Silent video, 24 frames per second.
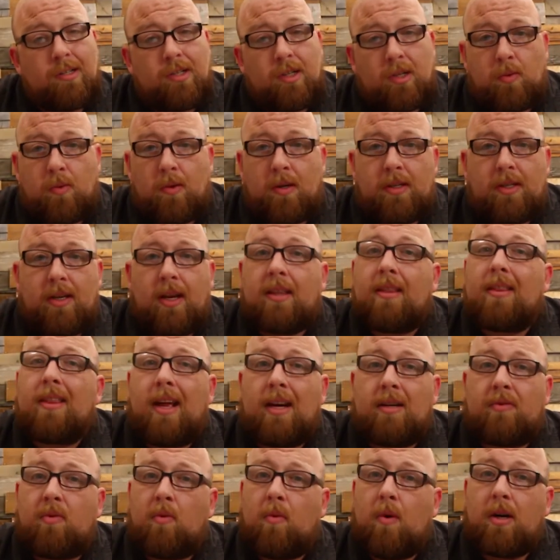Just want to say
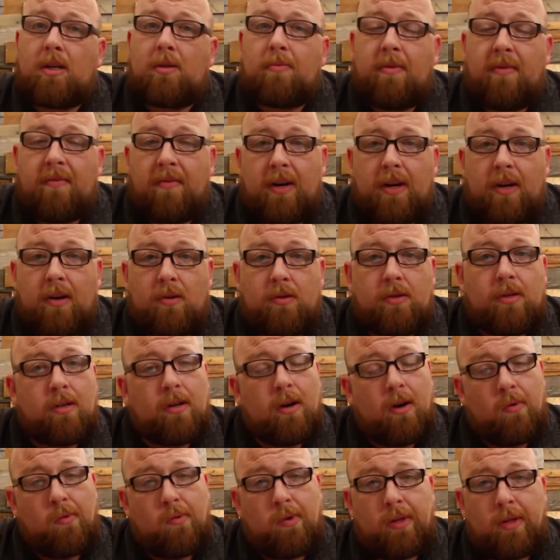thanks for watching my videos.
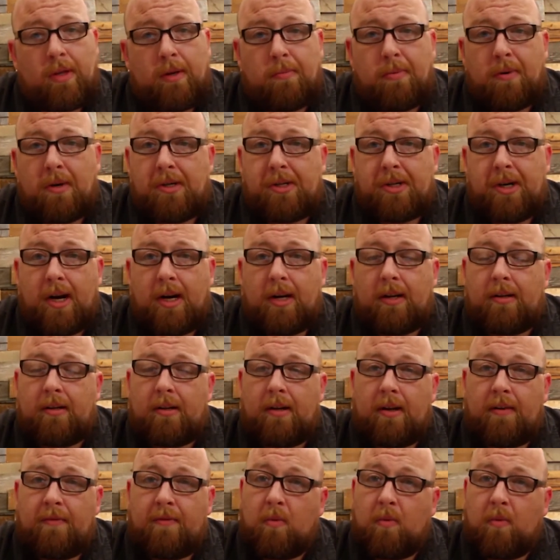I really appreciate it.